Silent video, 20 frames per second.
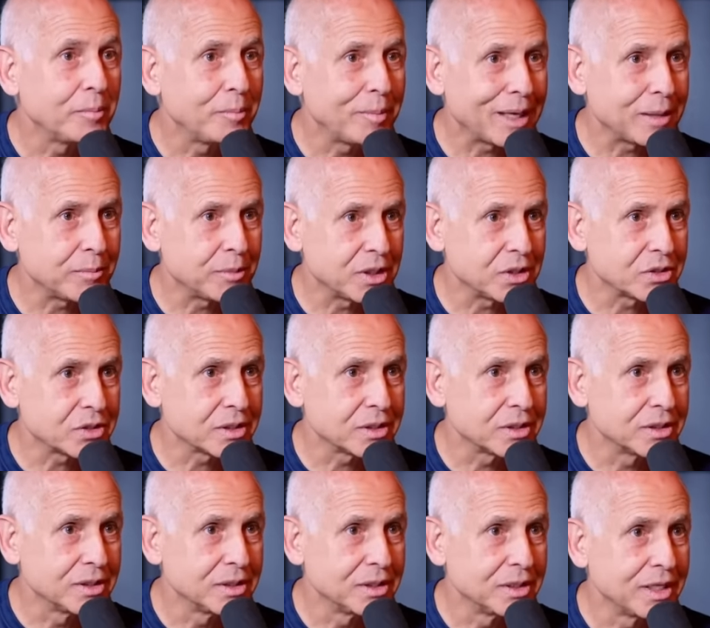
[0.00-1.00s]
Babies.
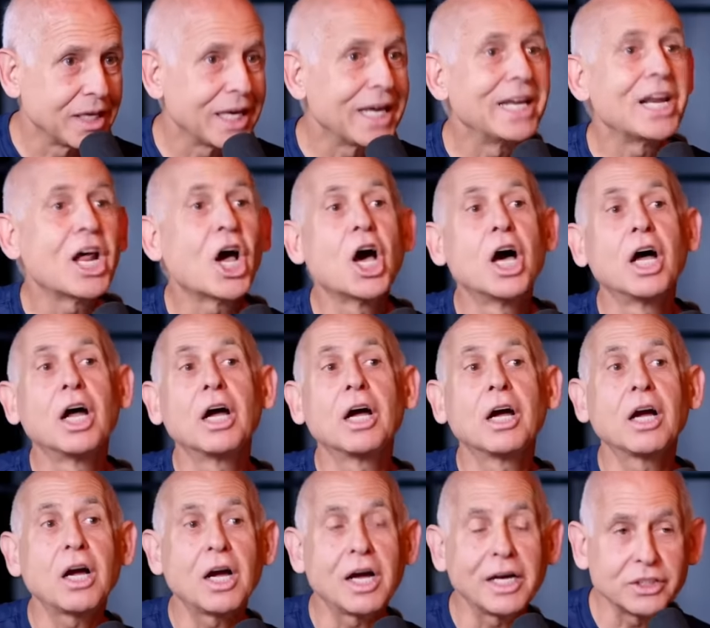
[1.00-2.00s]
And
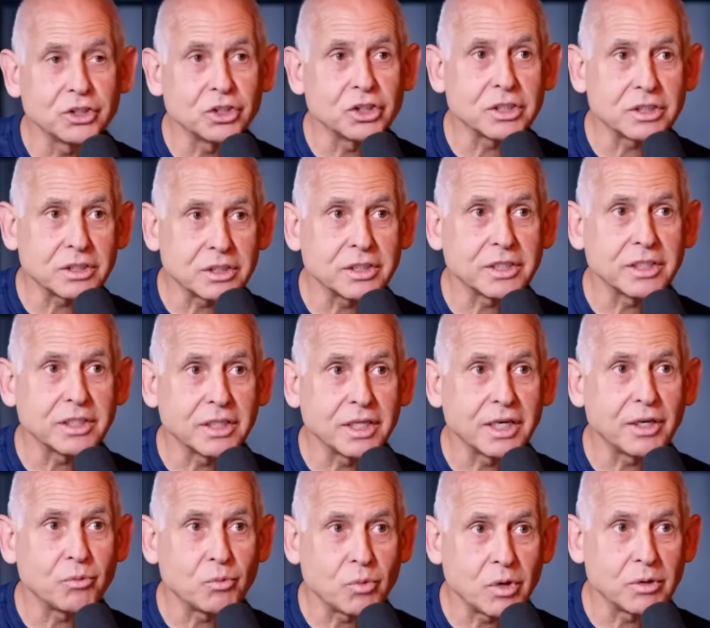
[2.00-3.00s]
unconsciously,
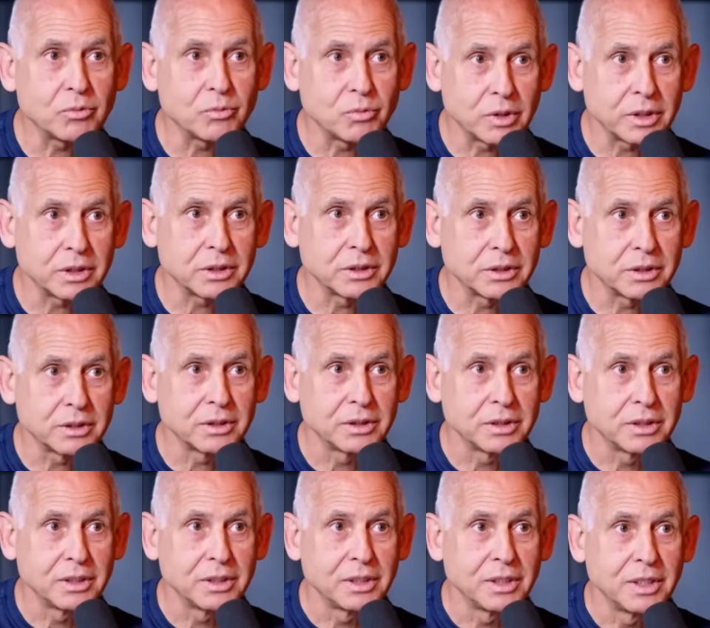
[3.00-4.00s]
they want one.
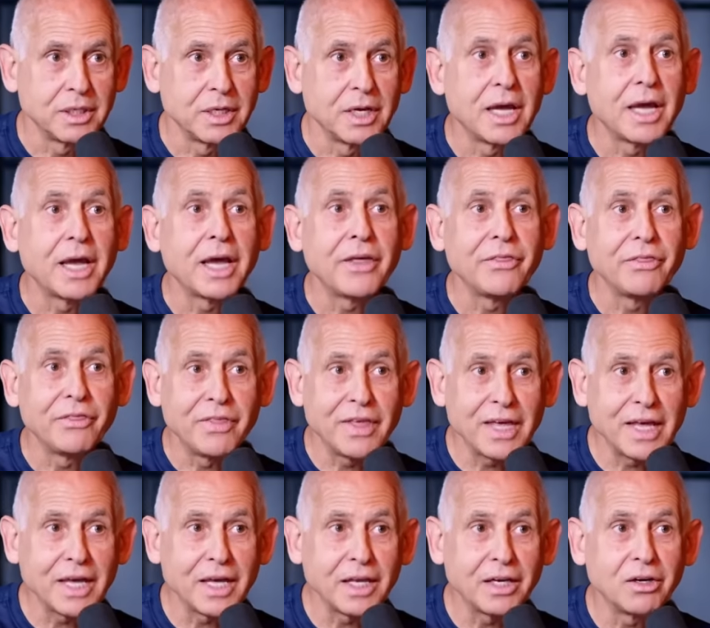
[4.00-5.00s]
And
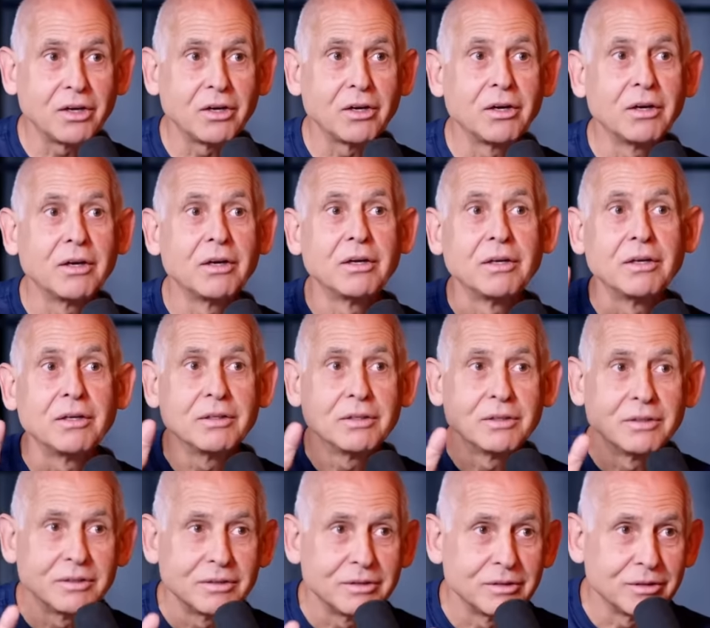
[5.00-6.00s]
then
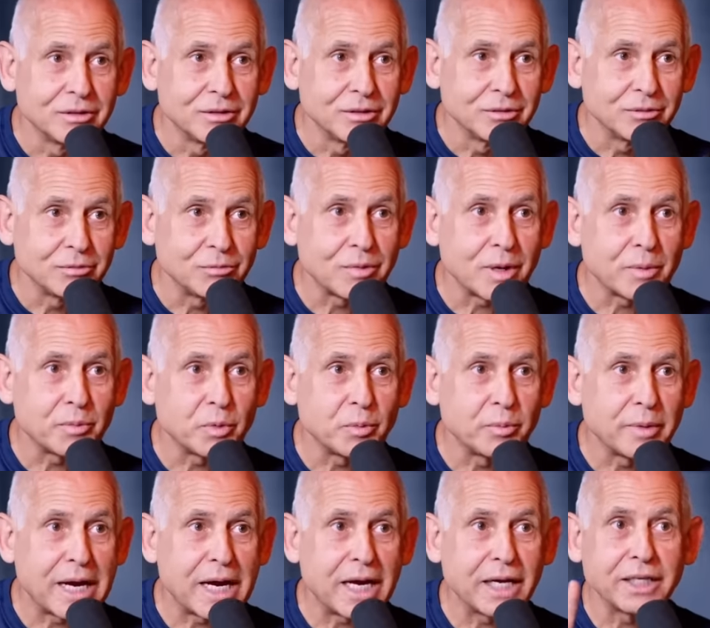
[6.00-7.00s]
rubber
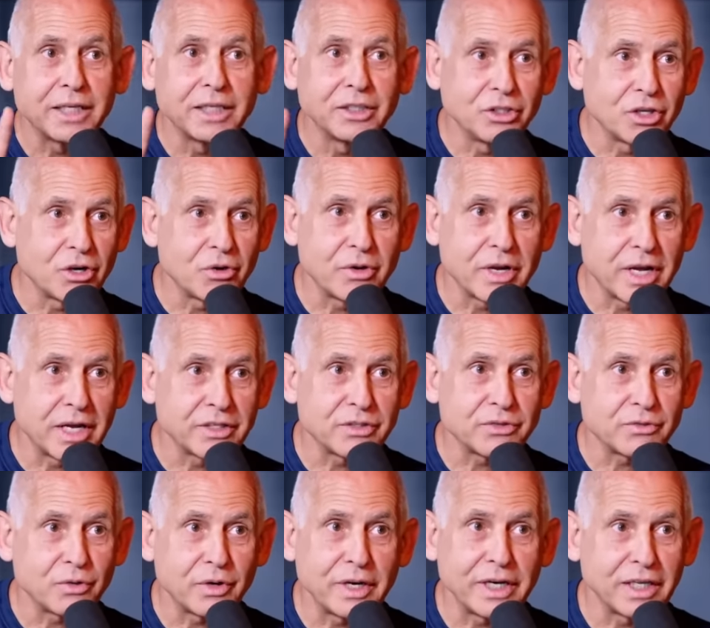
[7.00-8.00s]
back and don't
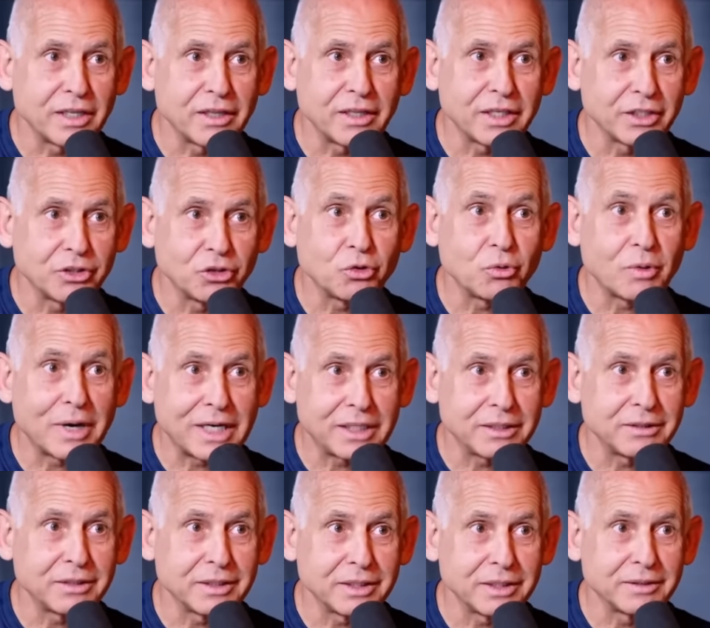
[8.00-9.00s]
ask for anything
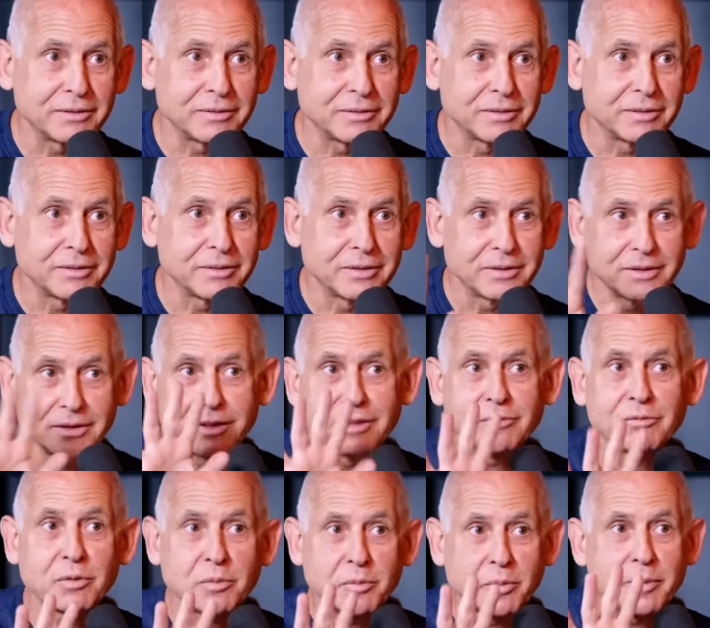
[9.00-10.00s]
directly.
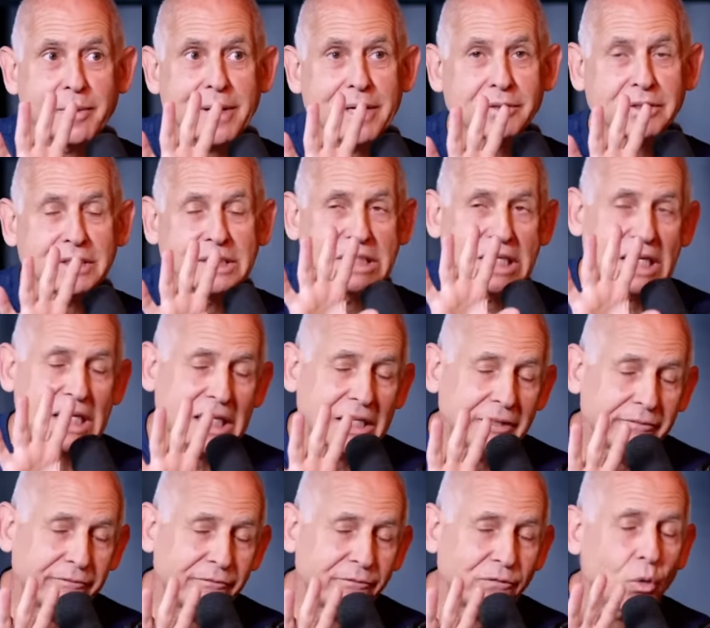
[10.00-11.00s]
And from about
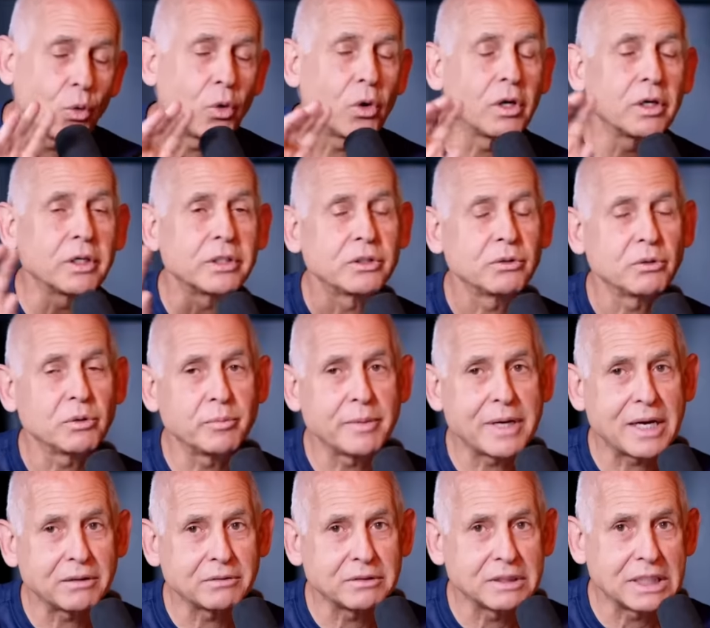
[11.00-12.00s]
day 4 to
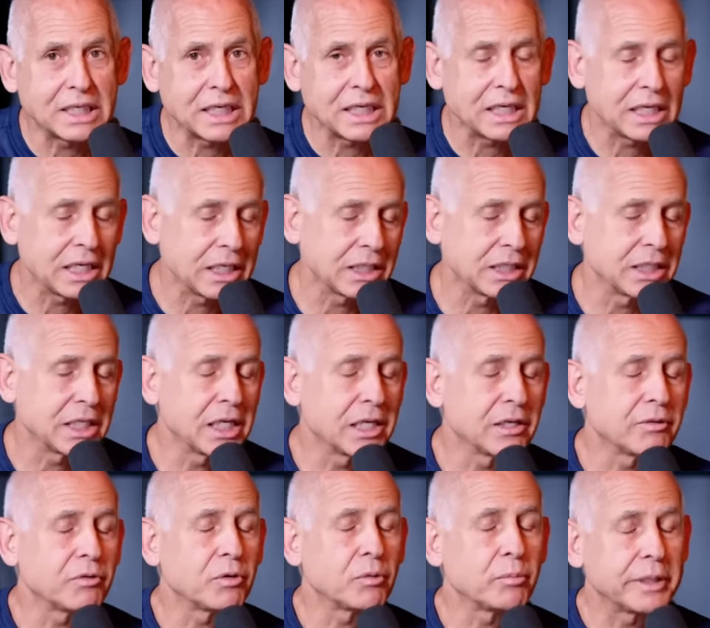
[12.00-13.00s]
about day
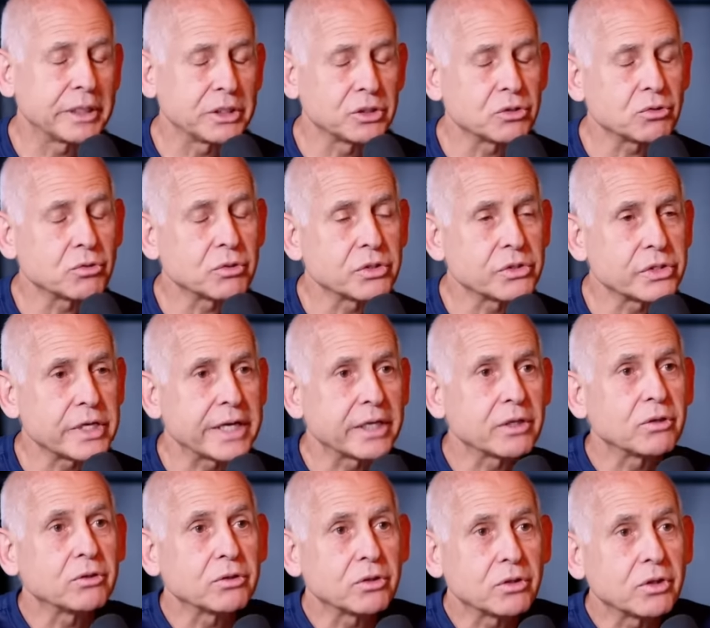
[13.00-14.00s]
18 of her menstrual
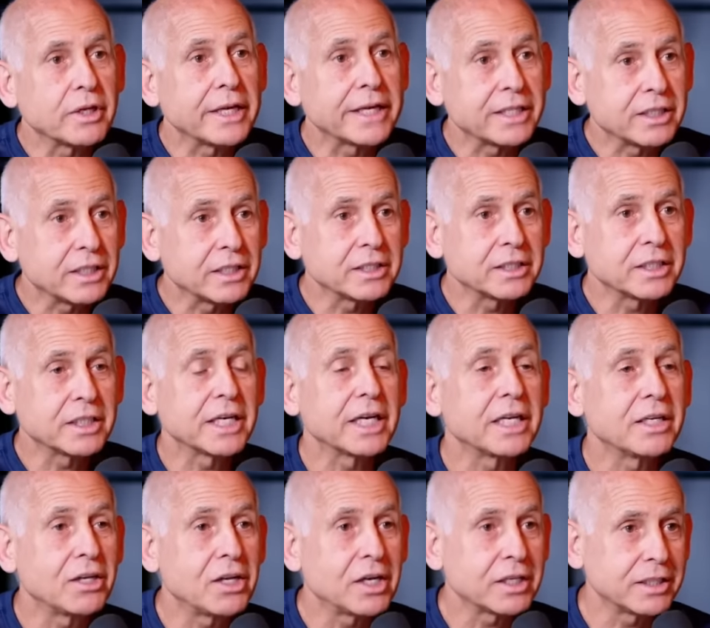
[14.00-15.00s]
cycle, you're likely to
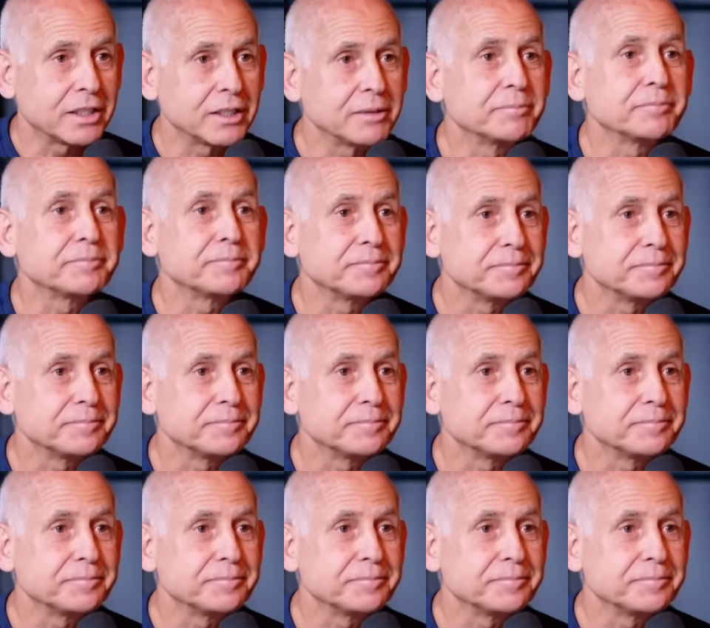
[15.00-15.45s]
get lucky.